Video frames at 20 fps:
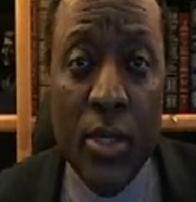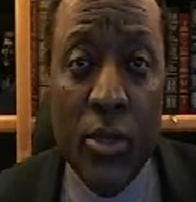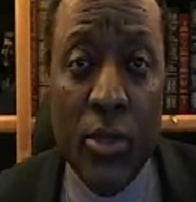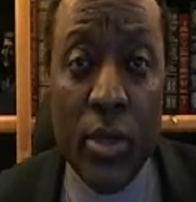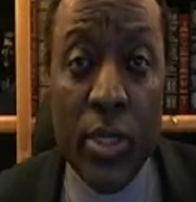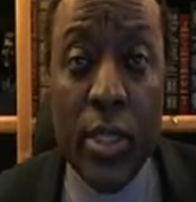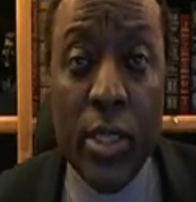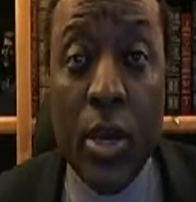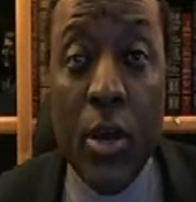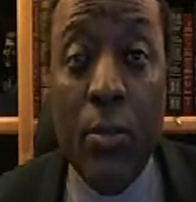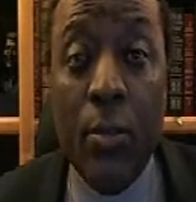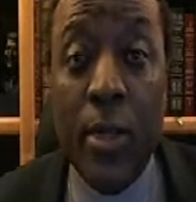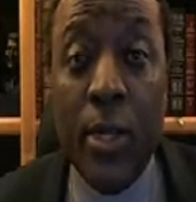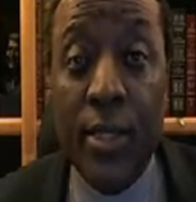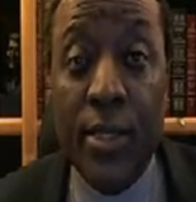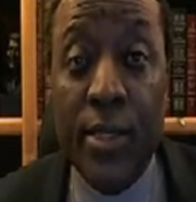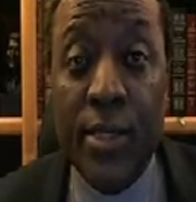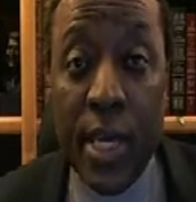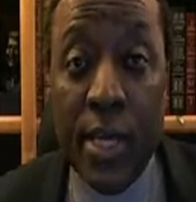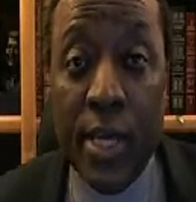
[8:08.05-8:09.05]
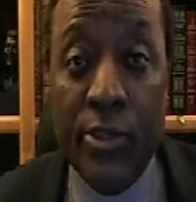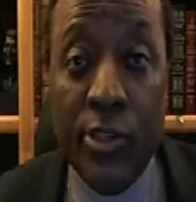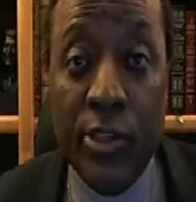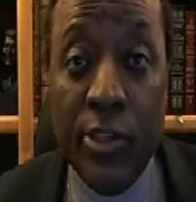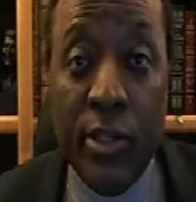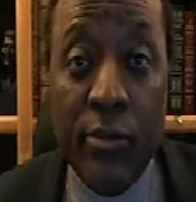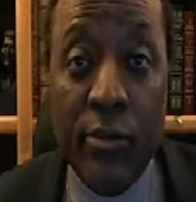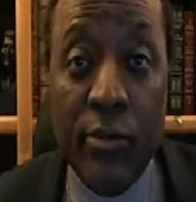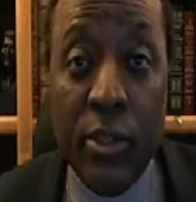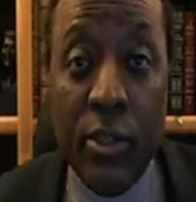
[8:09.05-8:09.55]
During the opening
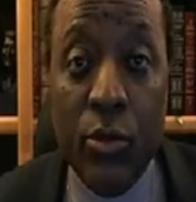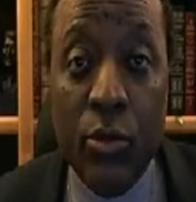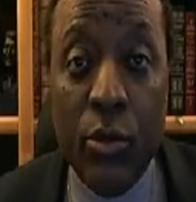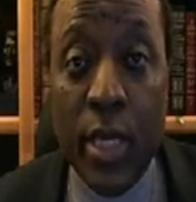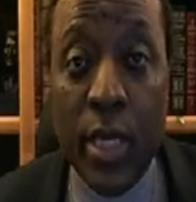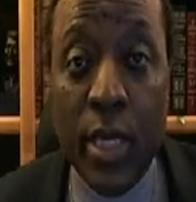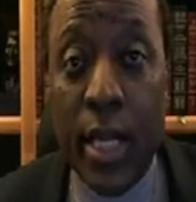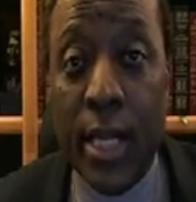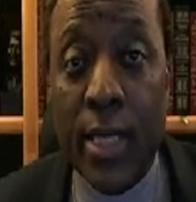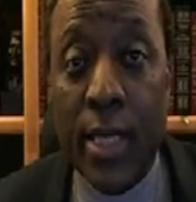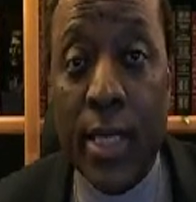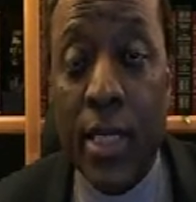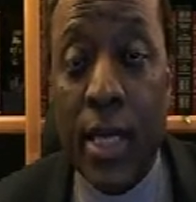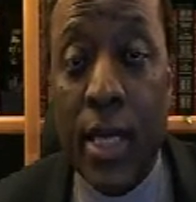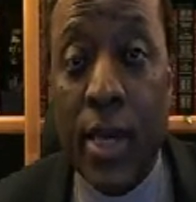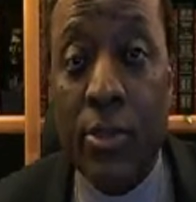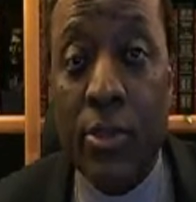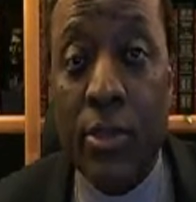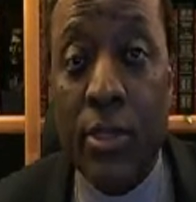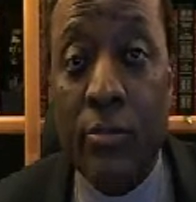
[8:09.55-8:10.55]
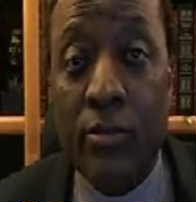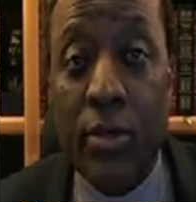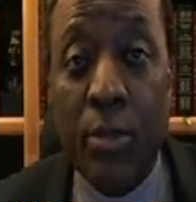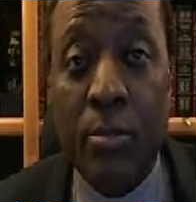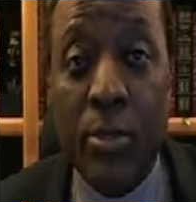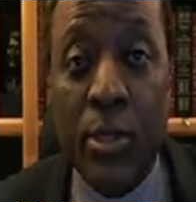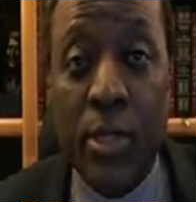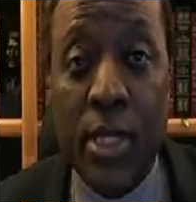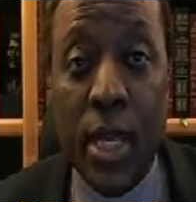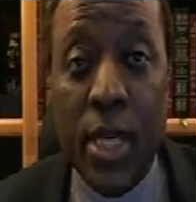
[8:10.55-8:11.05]
session of the newly elected House of
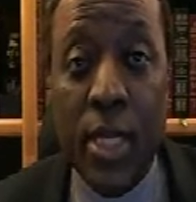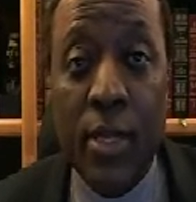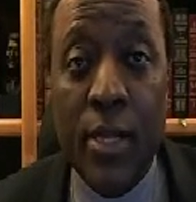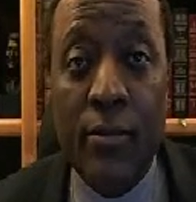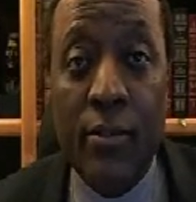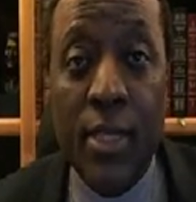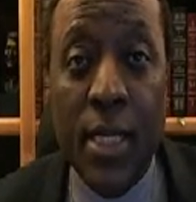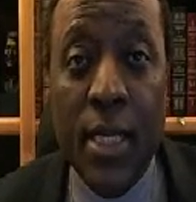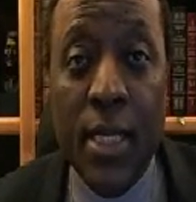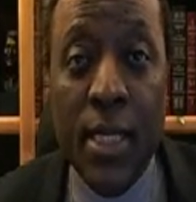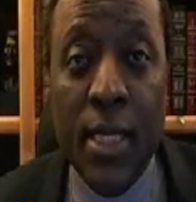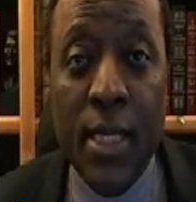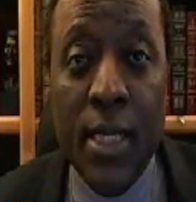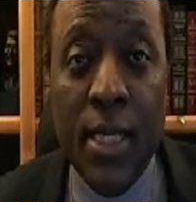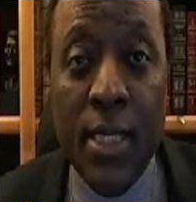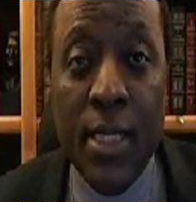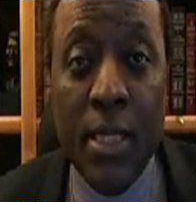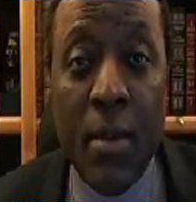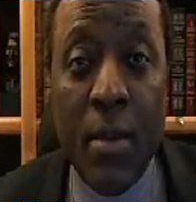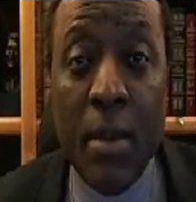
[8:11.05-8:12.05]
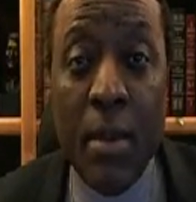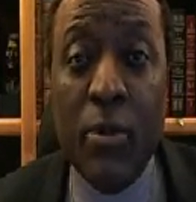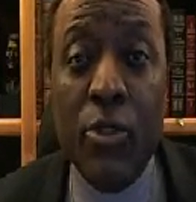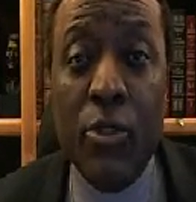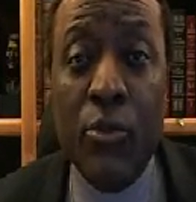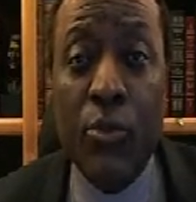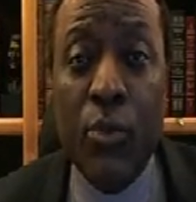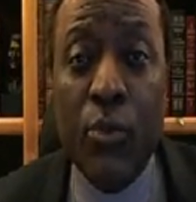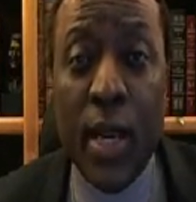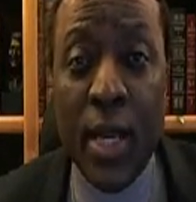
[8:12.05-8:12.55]
Representatives, the
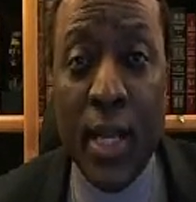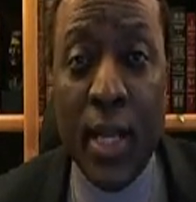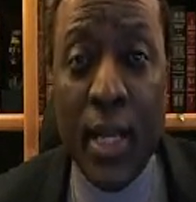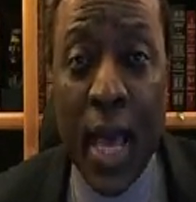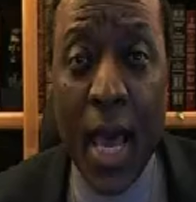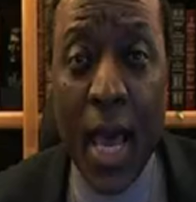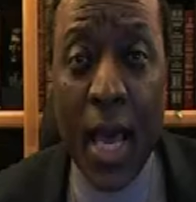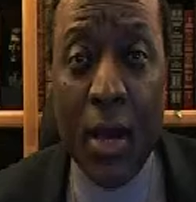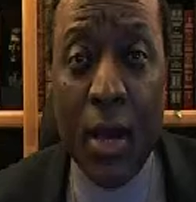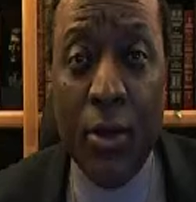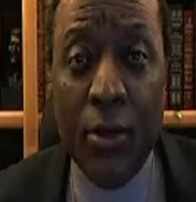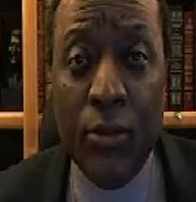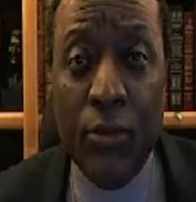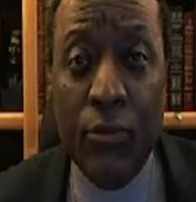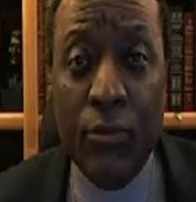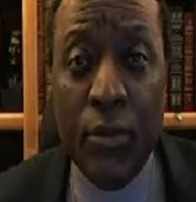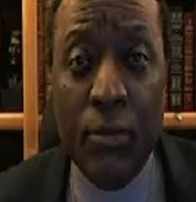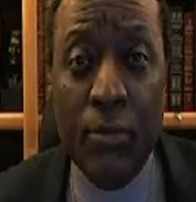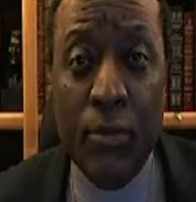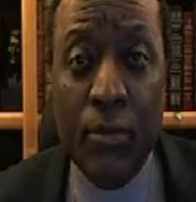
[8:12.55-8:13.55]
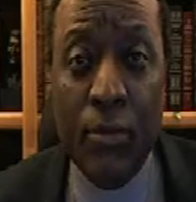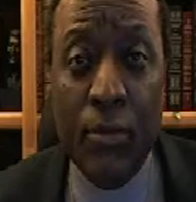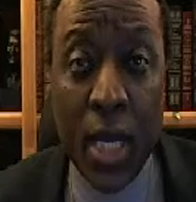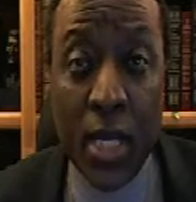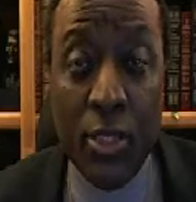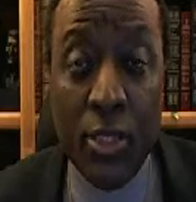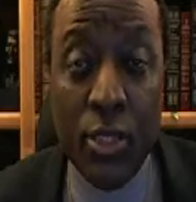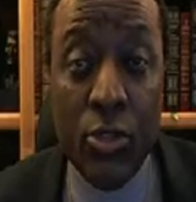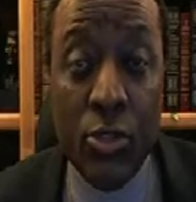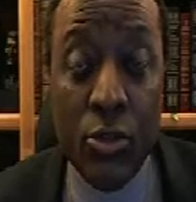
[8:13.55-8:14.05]
members read aloud from the
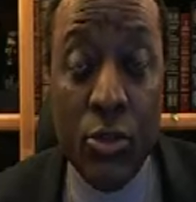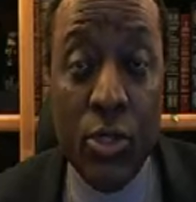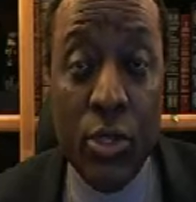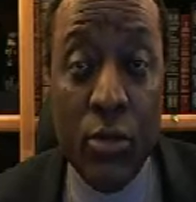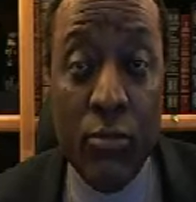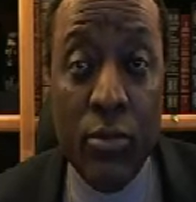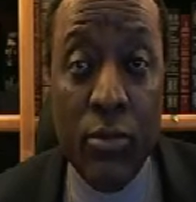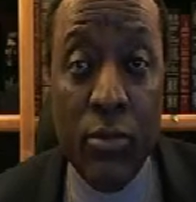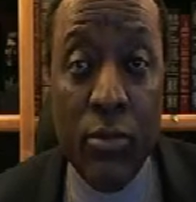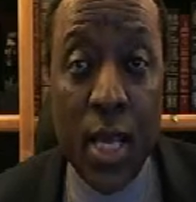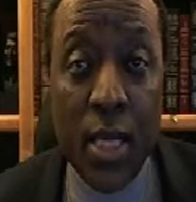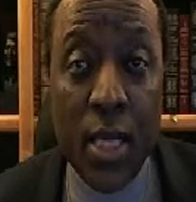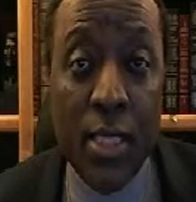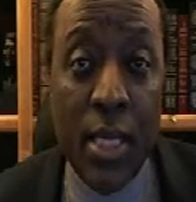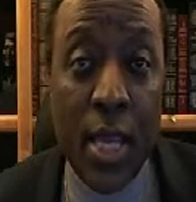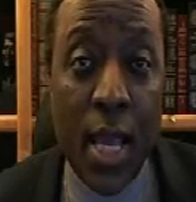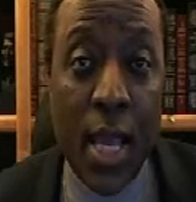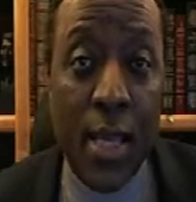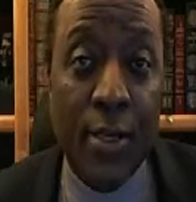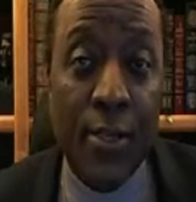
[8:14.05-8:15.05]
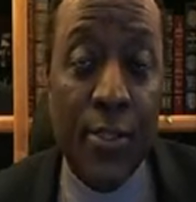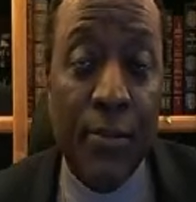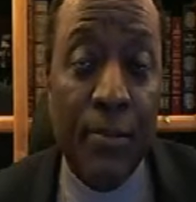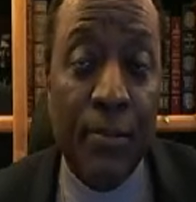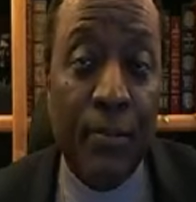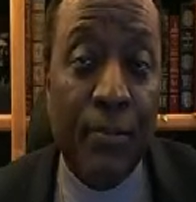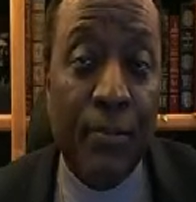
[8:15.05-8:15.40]
Constitution of the United States.